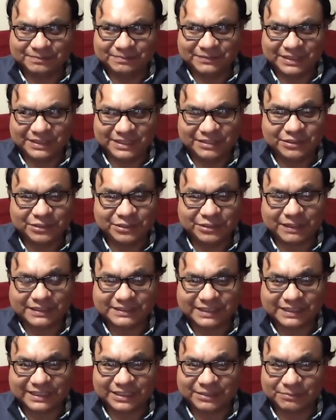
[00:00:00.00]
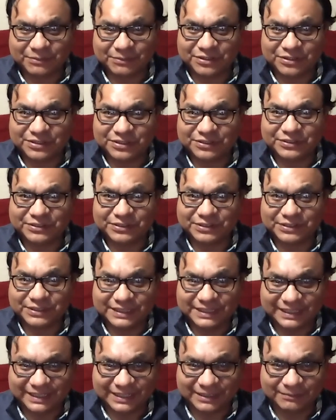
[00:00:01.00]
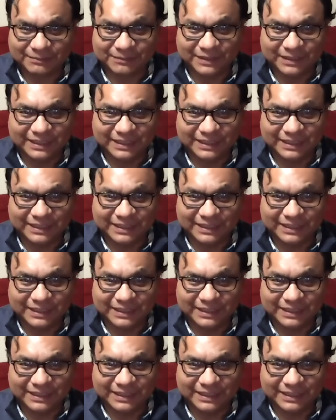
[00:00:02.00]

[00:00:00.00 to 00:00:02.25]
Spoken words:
used quite a lot in the immersion school at the time.